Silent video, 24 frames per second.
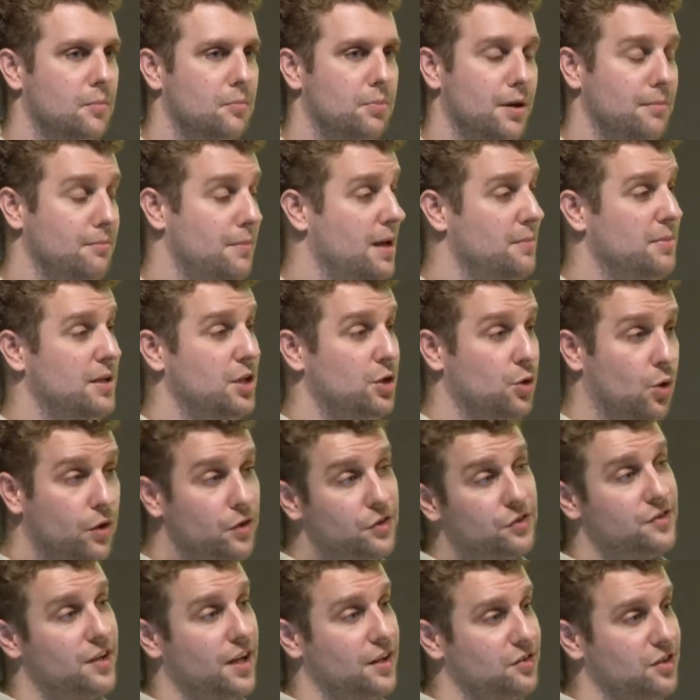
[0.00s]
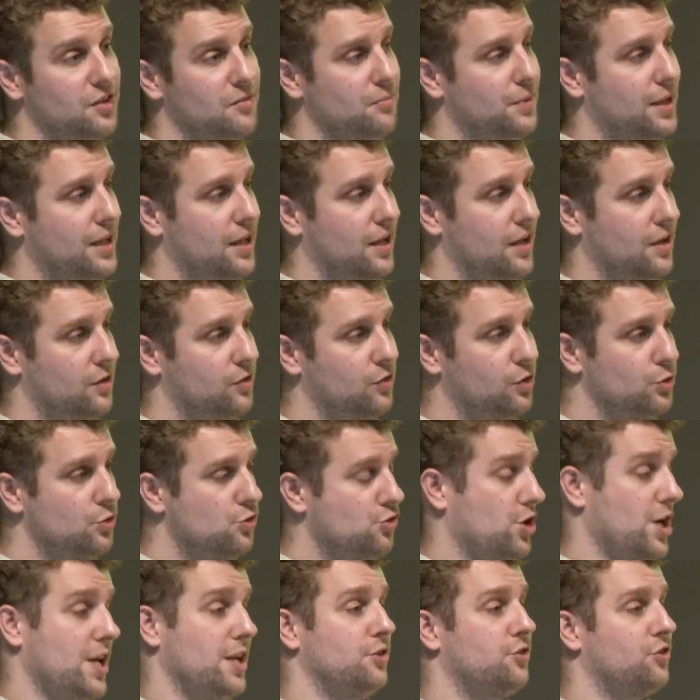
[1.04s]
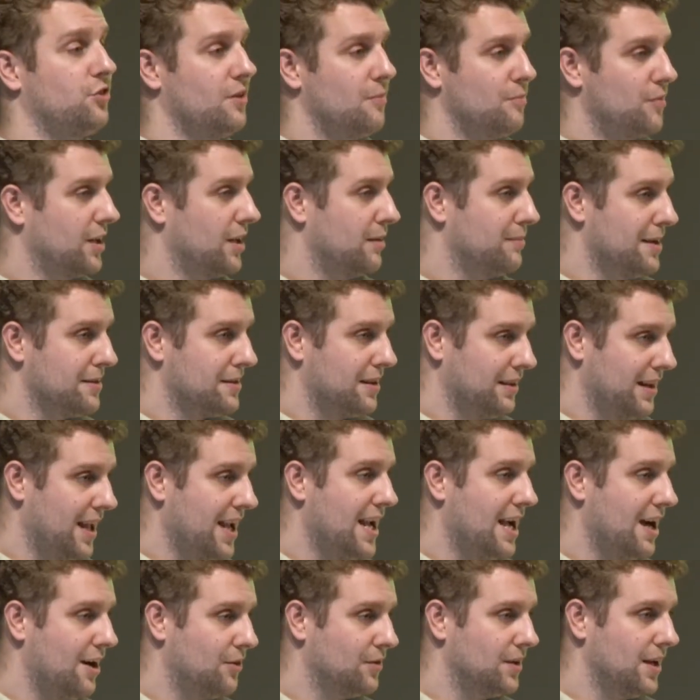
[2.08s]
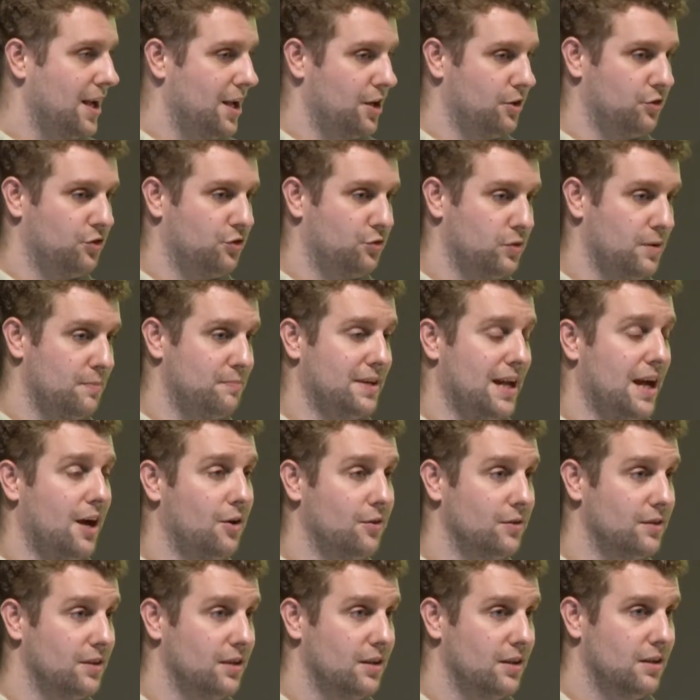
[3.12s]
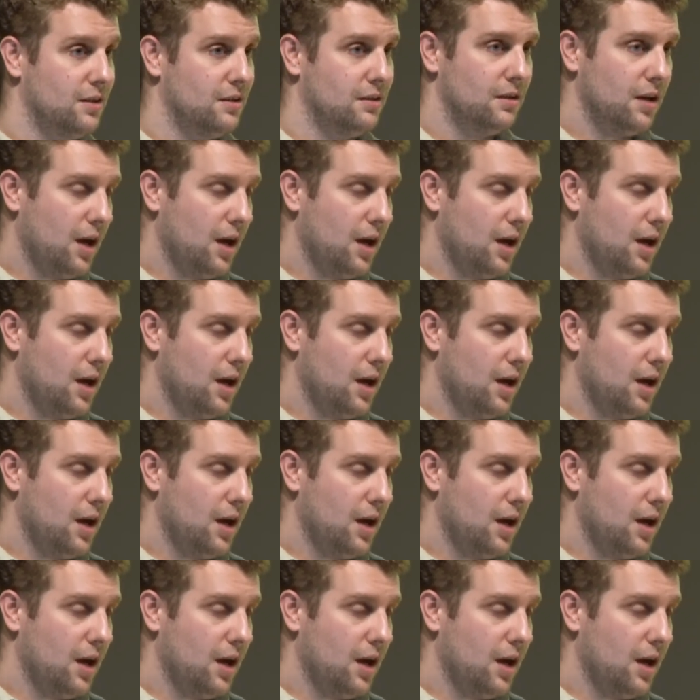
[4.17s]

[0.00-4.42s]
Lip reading: But maybe yours doesn't because you changed something about the layout and stripped out,